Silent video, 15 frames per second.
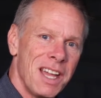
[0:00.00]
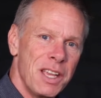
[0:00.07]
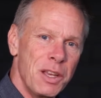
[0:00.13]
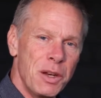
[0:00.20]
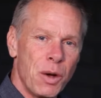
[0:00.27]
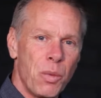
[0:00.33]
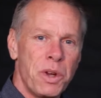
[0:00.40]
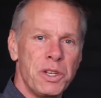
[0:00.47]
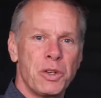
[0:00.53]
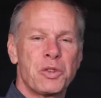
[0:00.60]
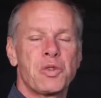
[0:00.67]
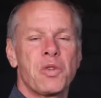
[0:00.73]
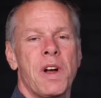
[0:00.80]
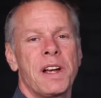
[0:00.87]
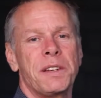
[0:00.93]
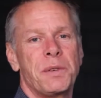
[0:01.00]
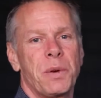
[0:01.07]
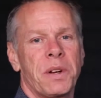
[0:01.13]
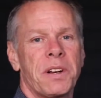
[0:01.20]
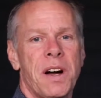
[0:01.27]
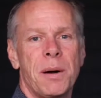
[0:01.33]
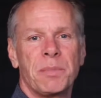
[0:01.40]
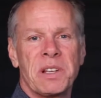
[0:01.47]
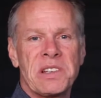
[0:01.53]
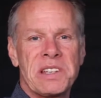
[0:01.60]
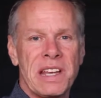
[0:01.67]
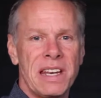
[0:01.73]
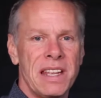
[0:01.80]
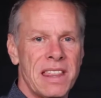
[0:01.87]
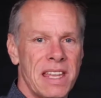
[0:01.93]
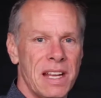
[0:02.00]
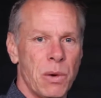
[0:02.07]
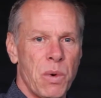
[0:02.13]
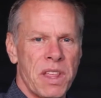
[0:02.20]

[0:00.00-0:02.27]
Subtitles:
You know, when you're trying to accomplish anything,